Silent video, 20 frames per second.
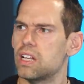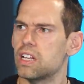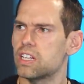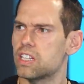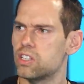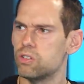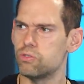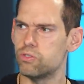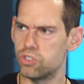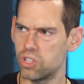
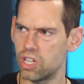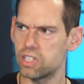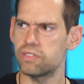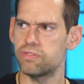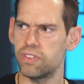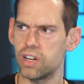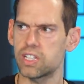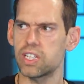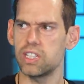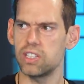Like you just
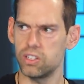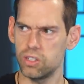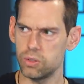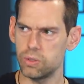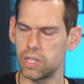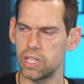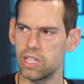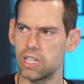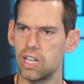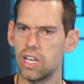fucking do
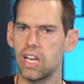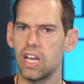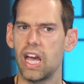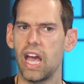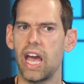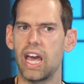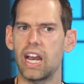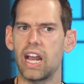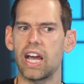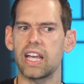it.
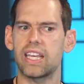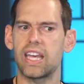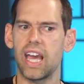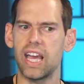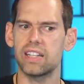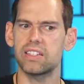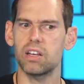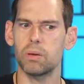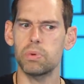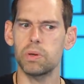And I
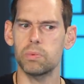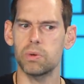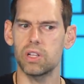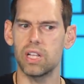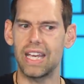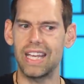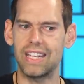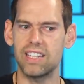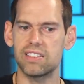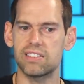can't tell people,
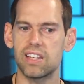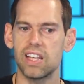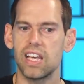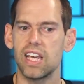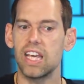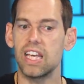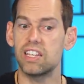it is